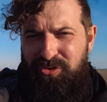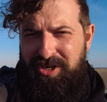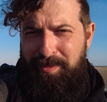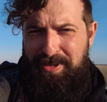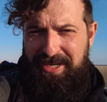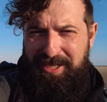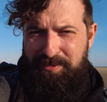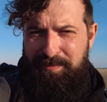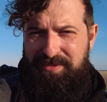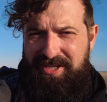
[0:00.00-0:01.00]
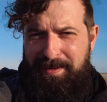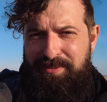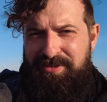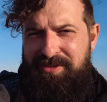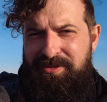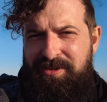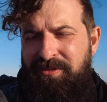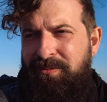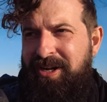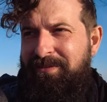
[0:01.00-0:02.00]
Trying to pick up some tips
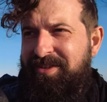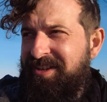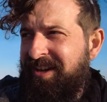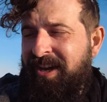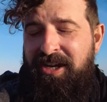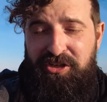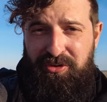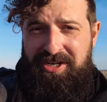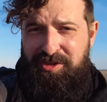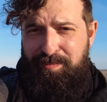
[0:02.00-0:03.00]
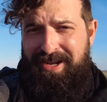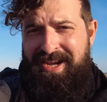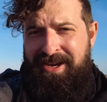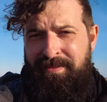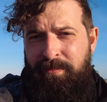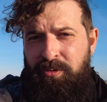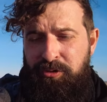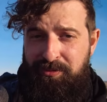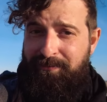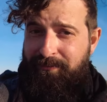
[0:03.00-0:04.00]
ready for tonight. I tried to plan it
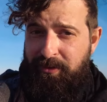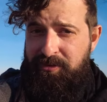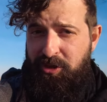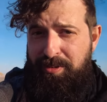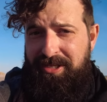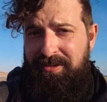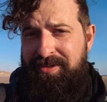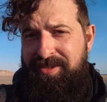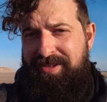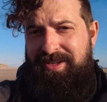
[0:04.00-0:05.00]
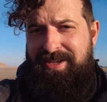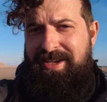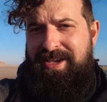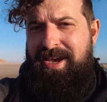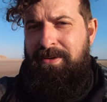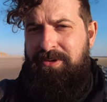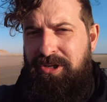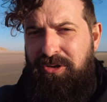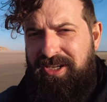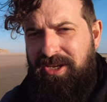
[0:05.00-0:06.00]
using PhotoPills. I
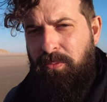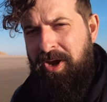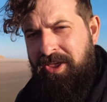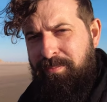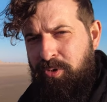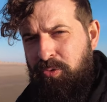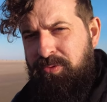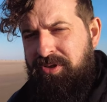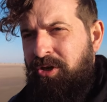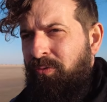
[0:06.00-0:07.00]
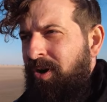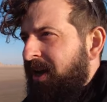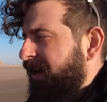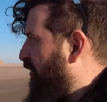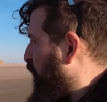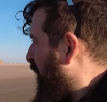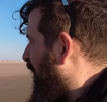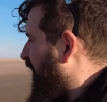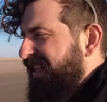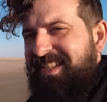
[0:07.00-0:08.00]
was looking at where the moon was going to rise,
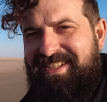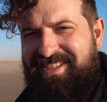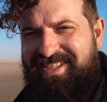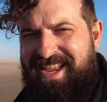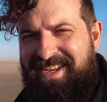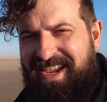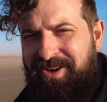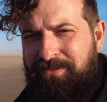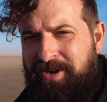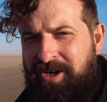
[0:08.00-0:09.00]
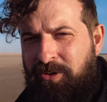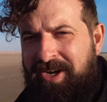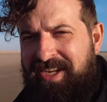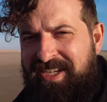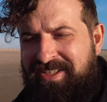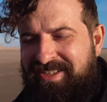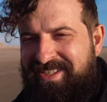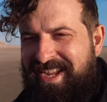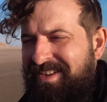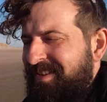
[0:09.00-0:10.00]
where I needed to stand, how far away I needed to
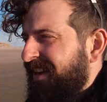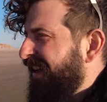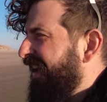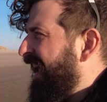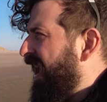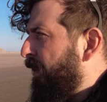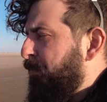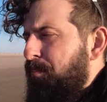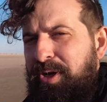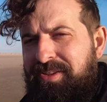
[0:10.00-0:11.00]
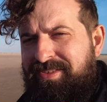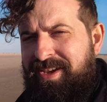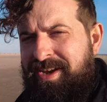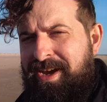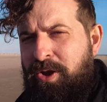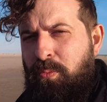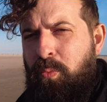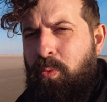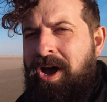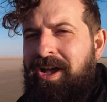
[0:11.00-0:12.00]
stand, but I
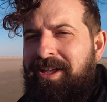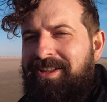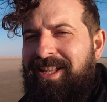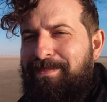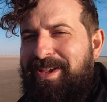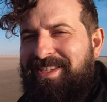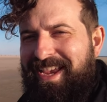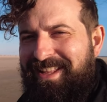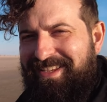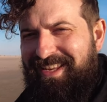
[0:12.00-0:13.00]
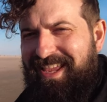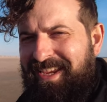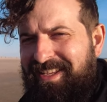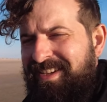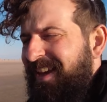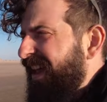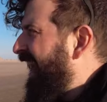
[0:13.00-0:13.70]
wildly miscalculated